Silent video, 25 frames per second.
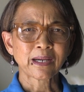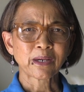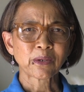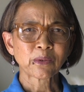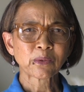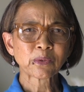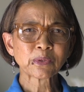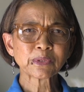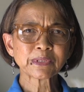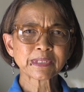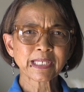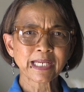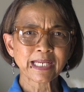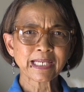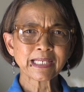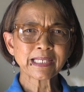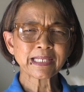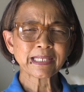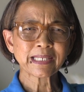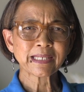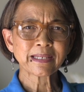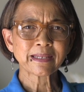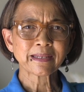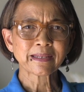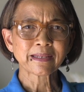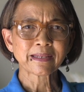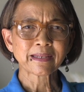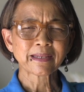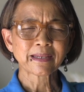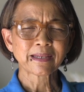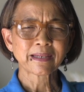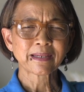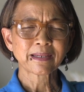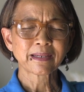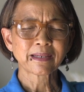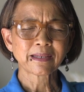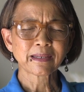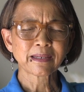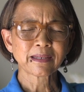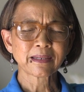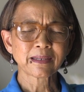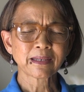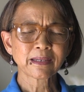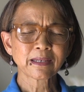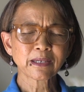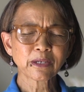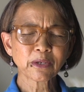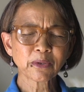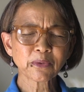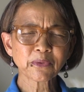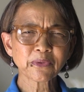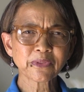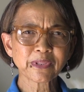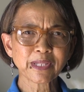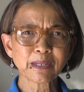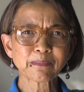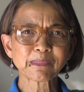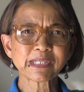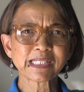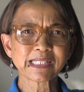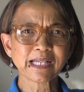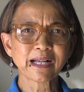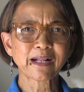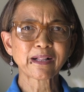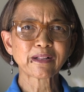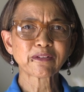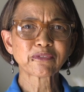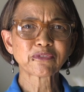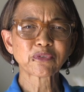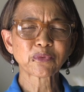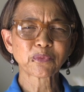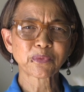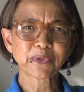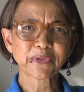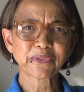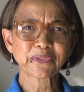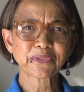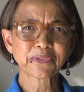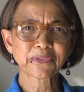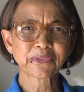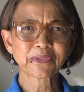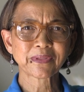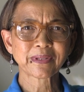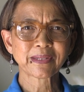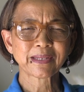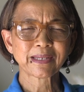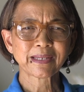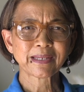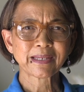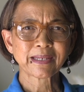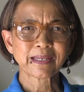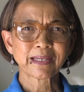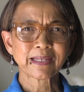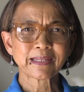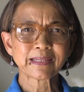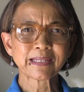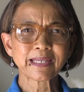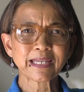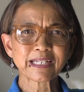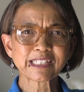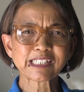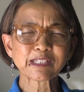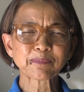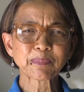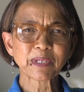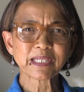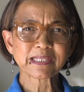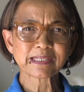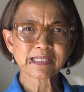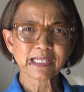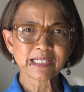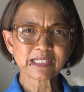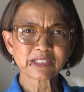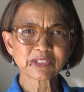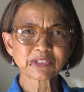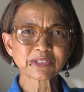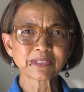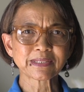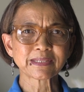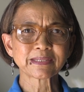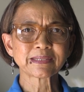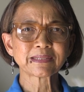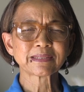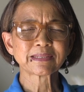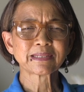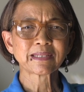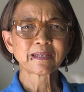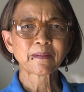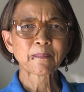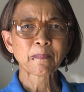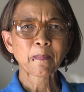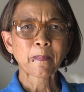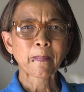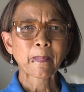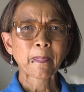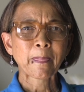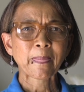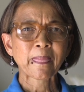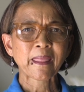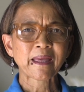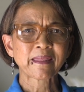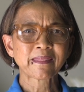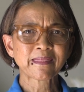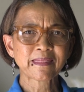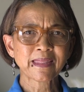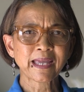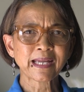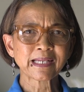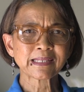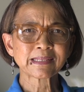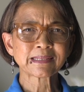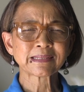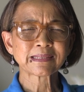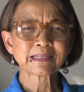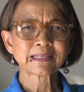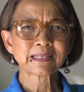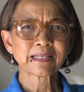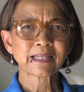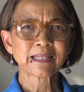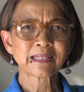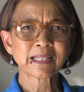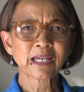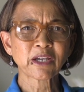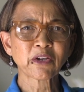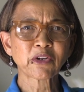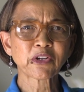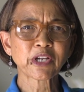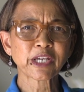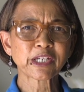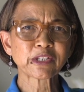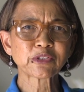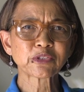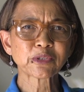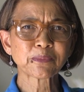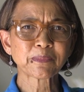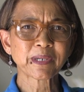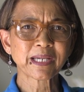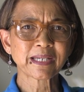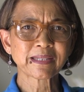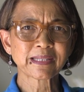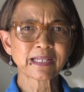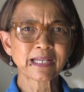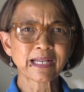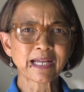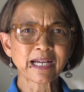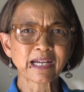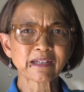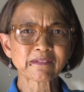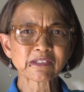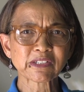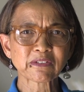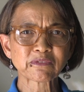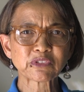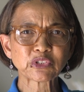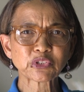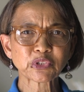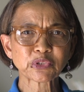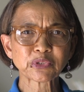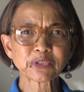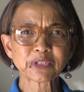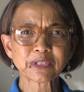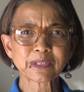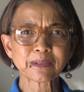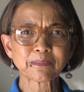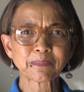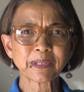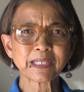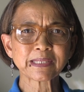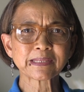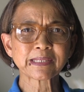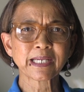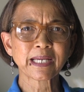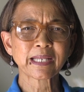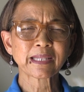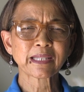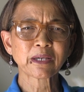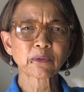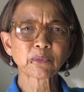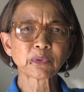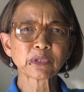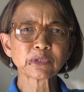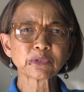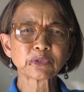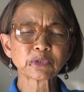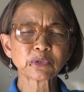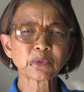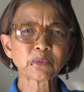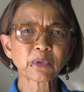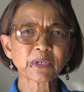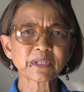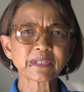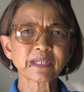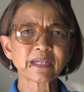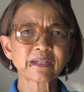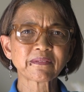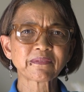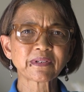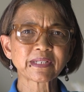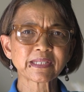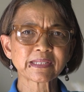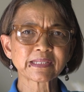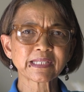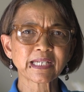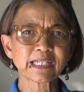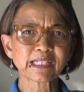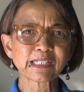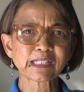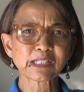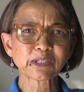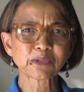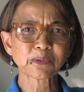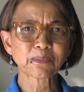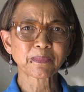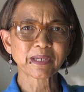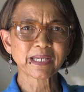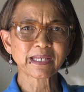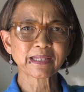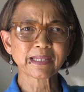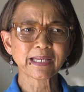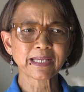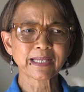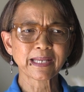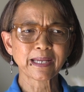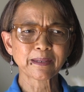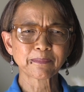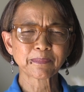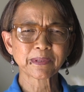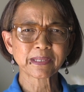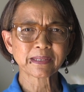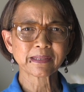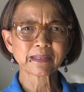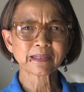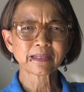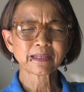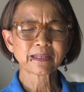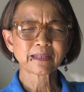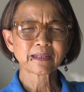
who daily clothe themselves with the expectation that they are going to make the lives of children better and they will do whatever it takes to make that happen.